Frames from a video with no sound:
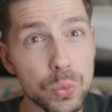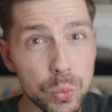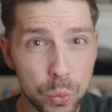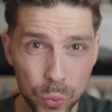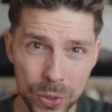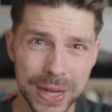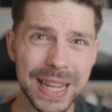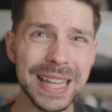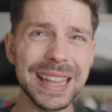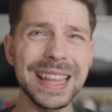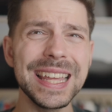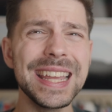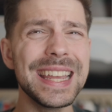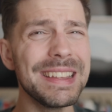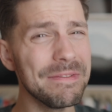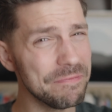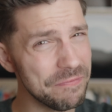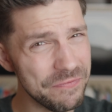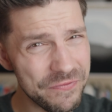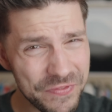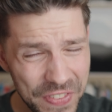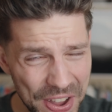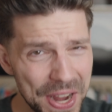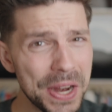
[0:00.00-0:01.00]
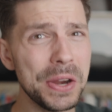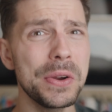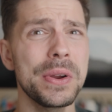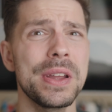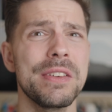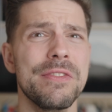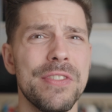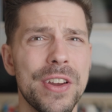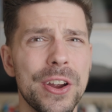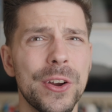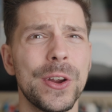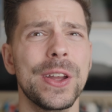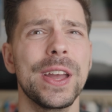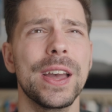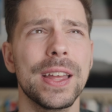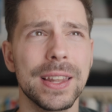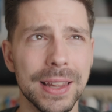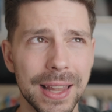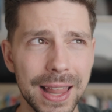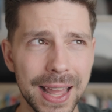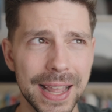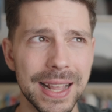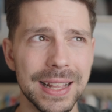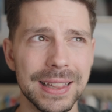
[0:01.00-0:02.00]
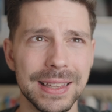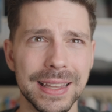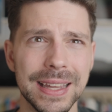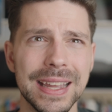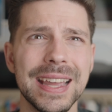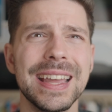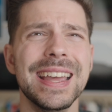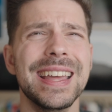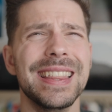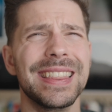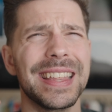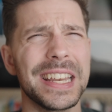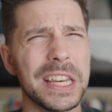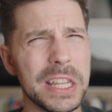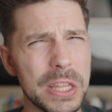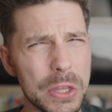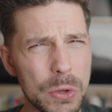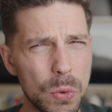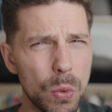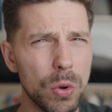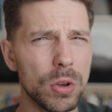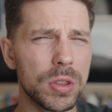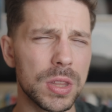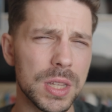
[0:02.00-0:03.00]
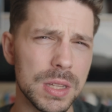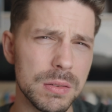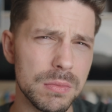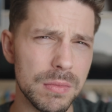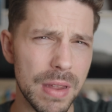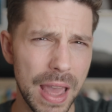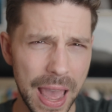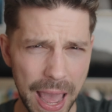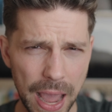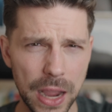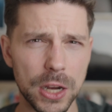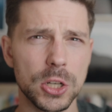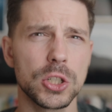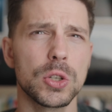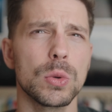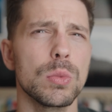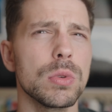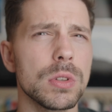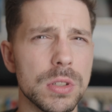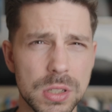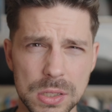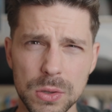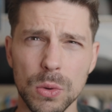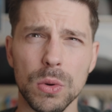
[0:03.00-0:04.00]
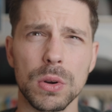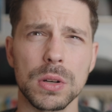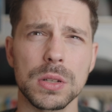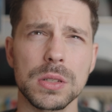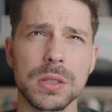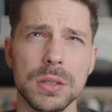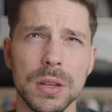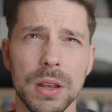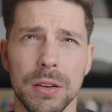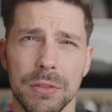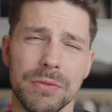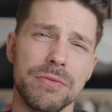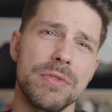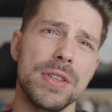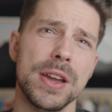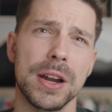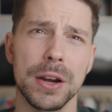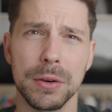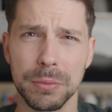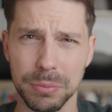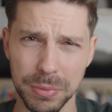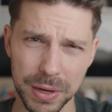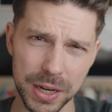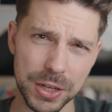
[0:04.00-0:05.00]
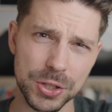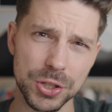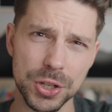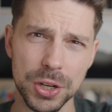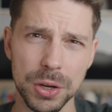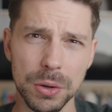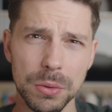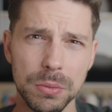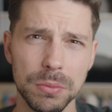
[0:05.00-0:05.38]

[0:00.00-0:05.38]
really very, very unlikely that you are the actual source of their issue.